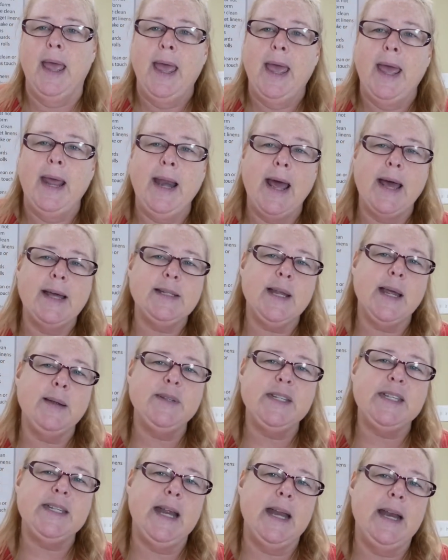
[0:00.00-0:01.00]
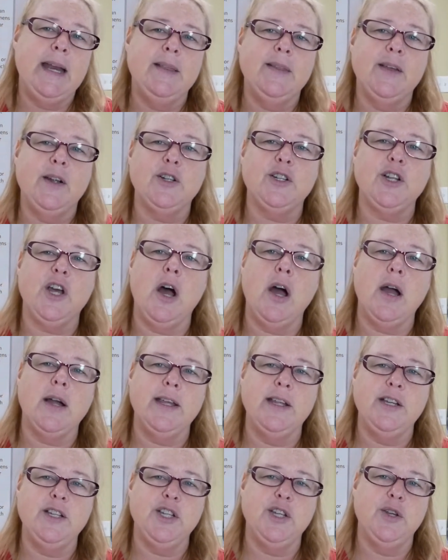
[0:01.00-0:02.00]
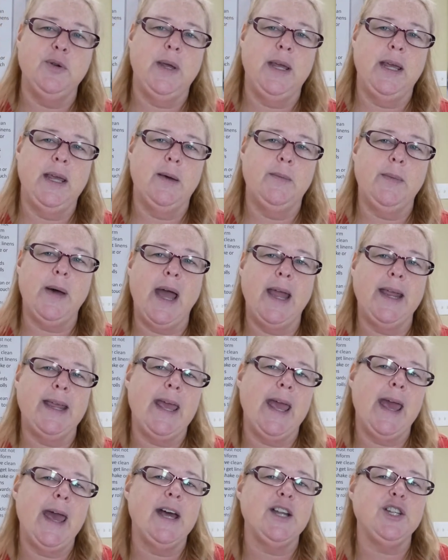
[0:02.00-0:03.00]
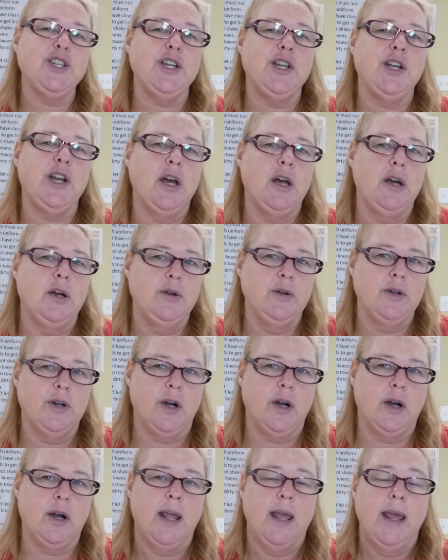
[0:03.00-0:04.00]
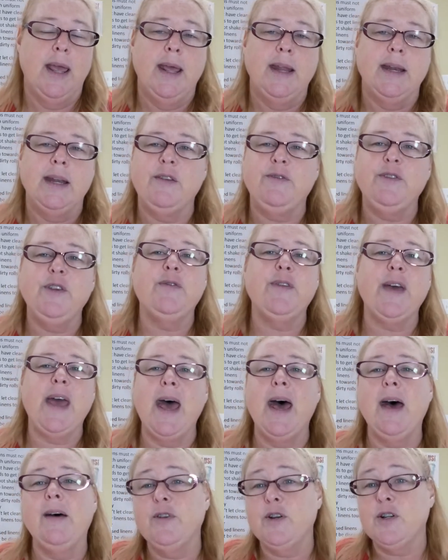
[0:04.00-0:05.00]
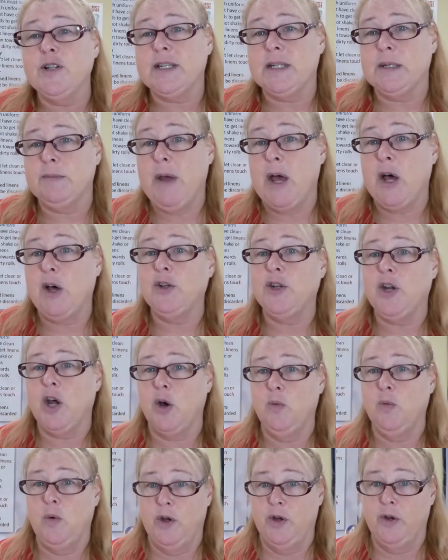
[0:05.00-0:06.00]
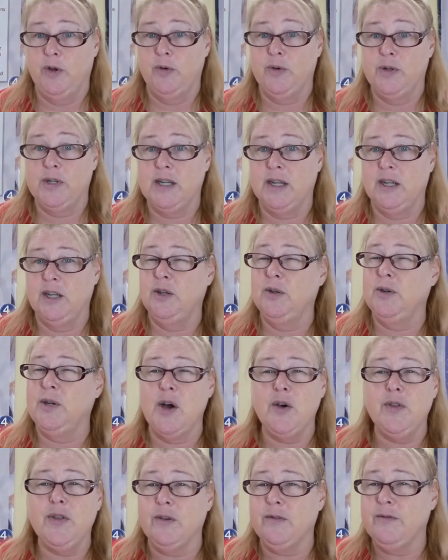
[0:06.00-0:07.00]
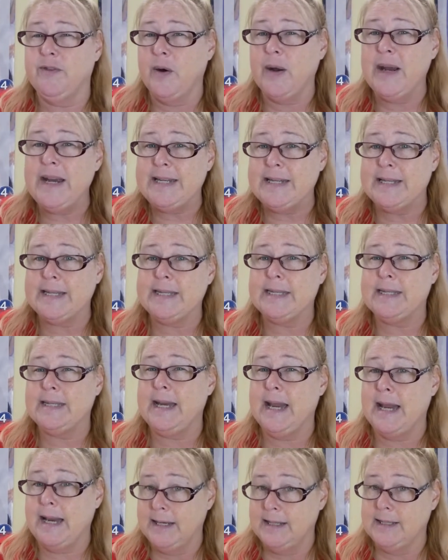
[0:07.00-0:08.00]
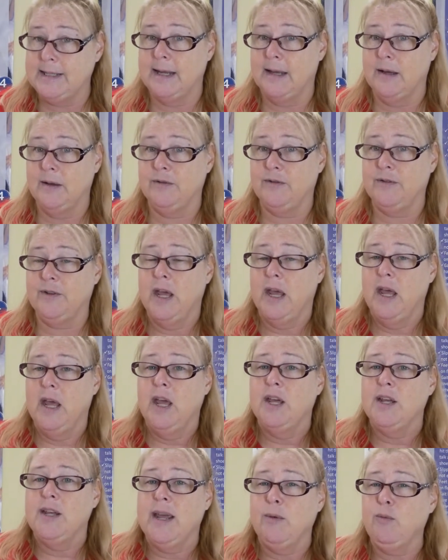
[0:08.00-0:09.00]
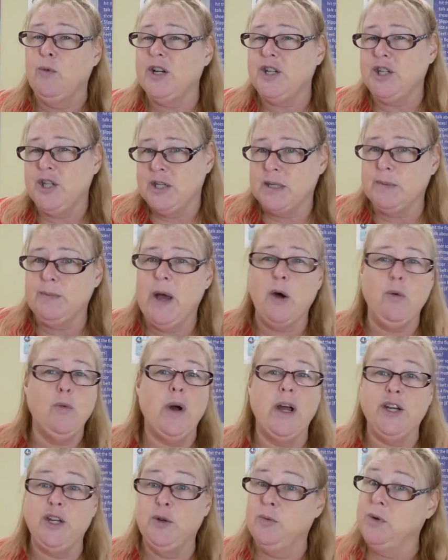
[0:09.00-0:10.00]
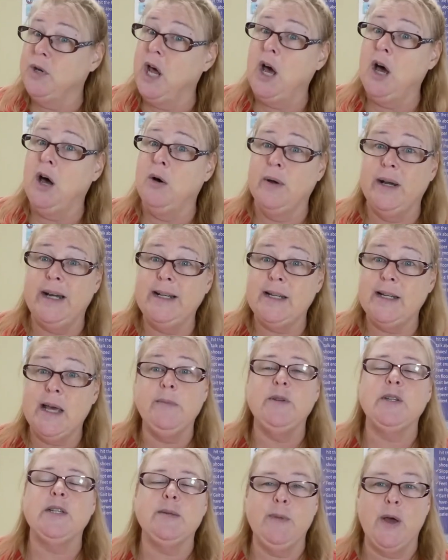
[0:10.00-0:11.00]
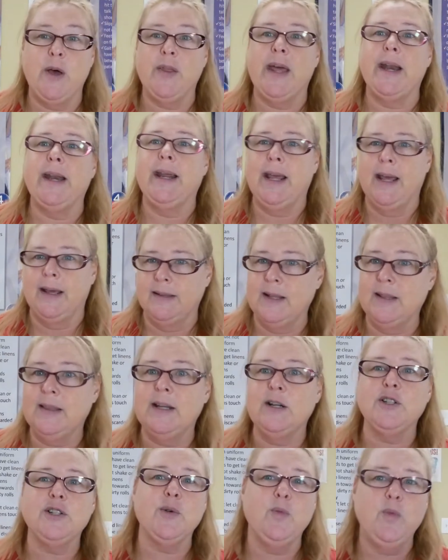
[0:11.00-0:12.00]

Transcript: And as I'm standing there talking to him, I catch an odor. Now, if you've ever smelled a wound, you know they're very distinctive. And once you smell one, you know, anytime you smell that again, that there's a